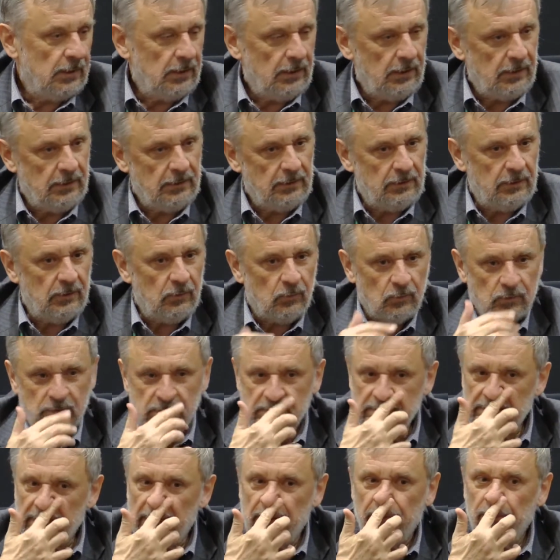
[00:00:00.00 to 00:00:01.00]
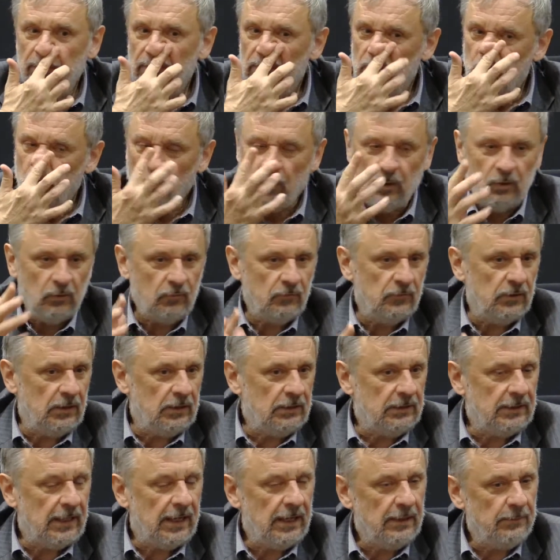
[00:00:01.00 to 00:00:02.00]
and there was one of the
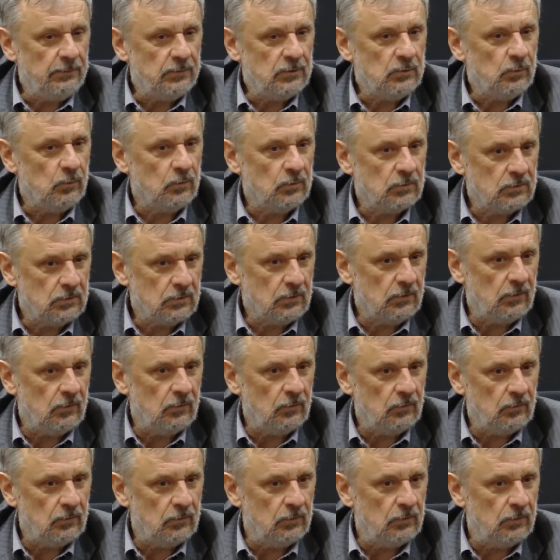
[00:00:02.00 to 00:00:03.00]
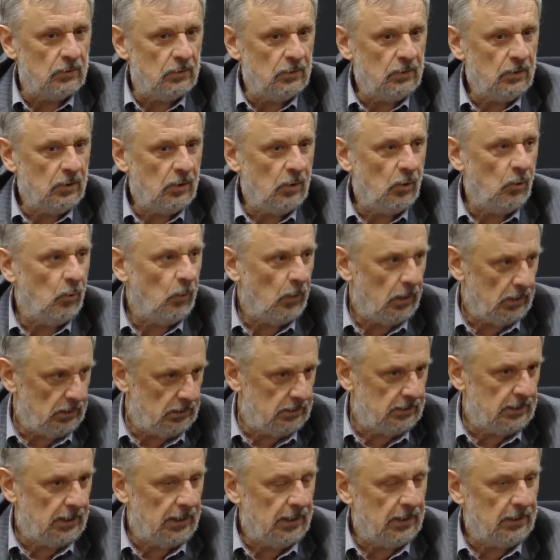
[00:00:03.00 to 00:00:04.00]
types was called
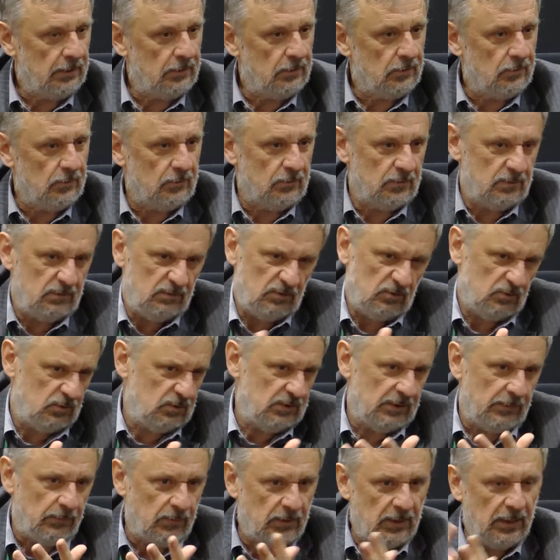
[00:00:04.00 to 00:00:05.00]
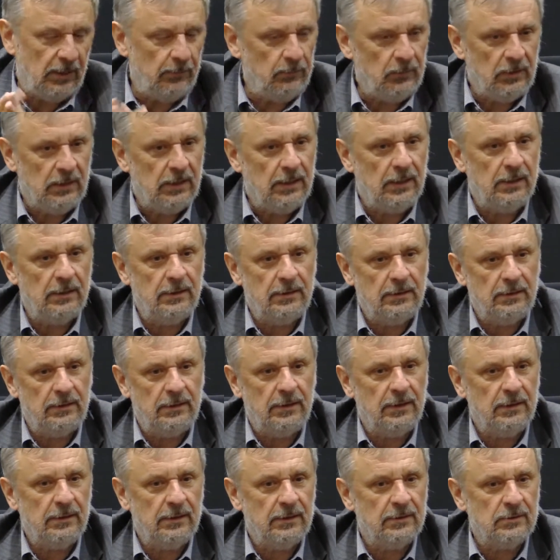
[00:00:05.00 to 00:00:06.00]
white iron. There was some chemical in
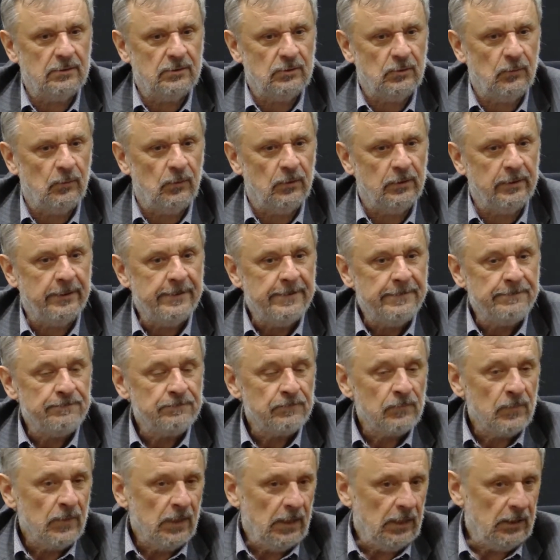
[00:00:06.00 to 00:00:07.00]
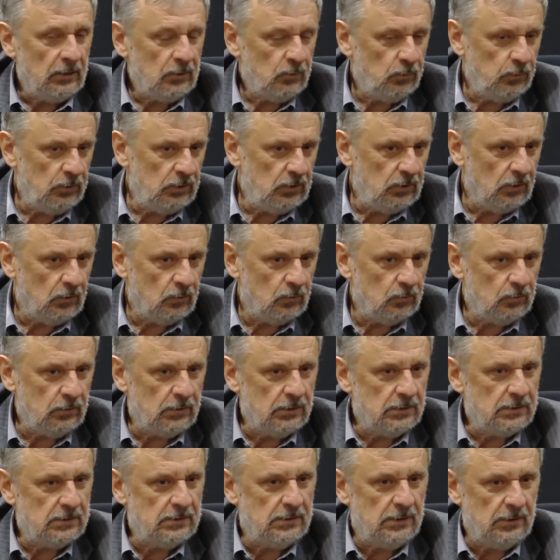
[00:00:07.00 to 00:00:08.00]
that and so on. And we
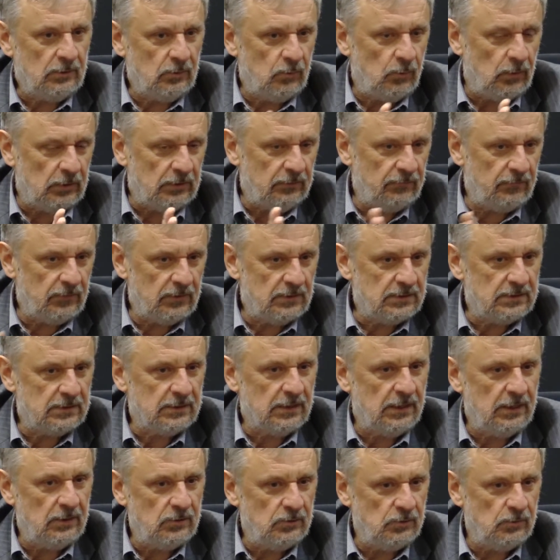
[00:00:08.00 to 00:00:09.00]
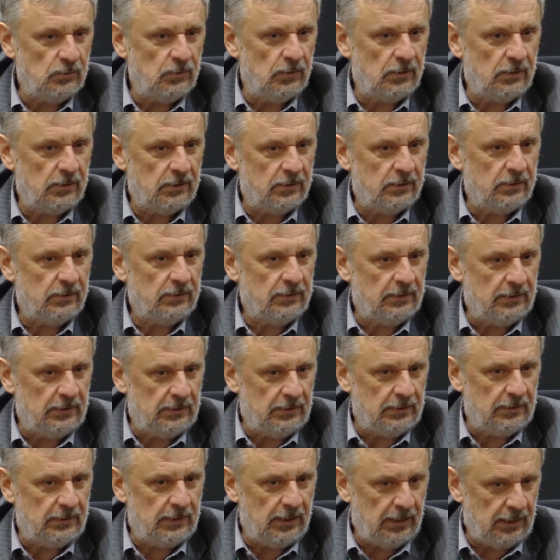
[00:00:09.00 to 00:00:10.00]
noticed that whatever scheduler
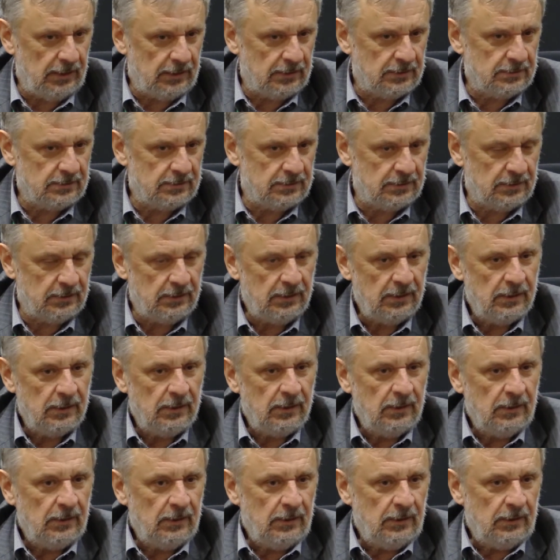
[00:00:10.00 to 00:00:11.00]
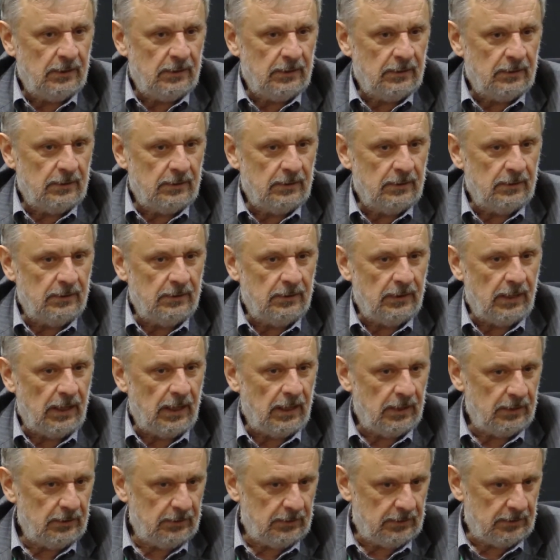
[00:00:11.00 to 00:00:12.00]
does,
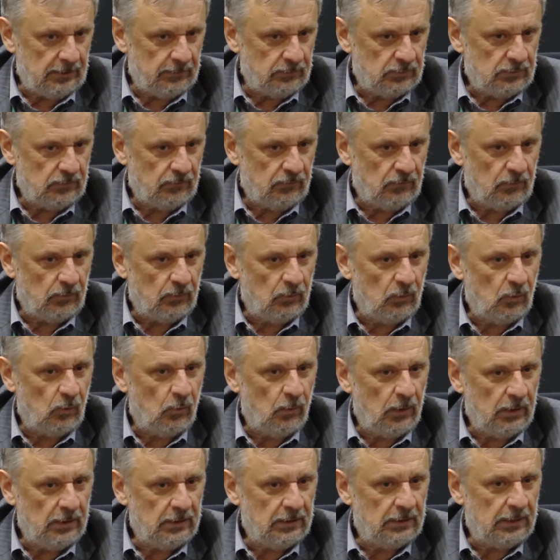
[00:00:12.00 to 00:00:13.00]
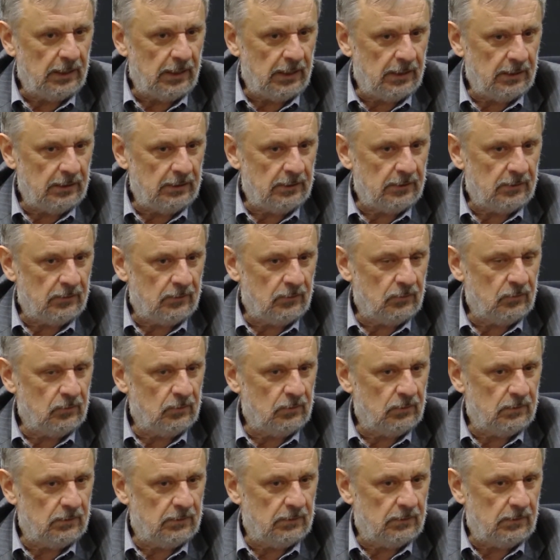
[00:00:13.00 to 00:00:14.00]
items from white iron